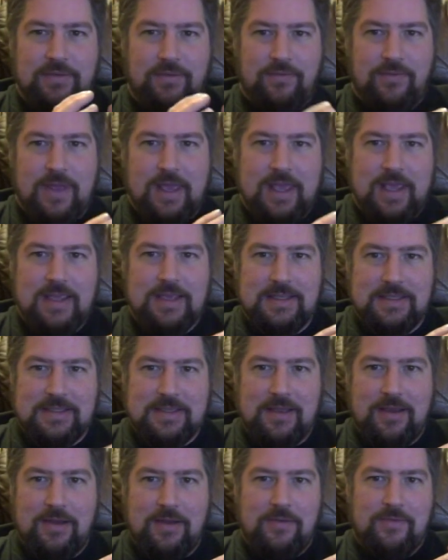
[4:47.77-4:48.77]

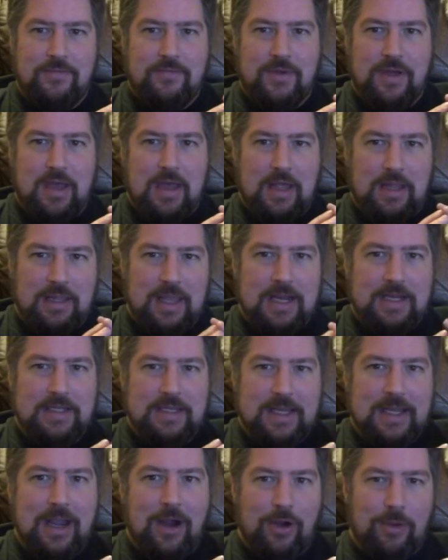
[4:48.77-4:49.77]
phase of
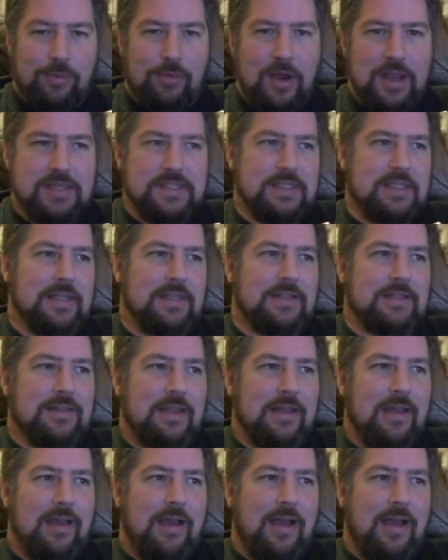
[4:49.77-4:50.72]
electing our president,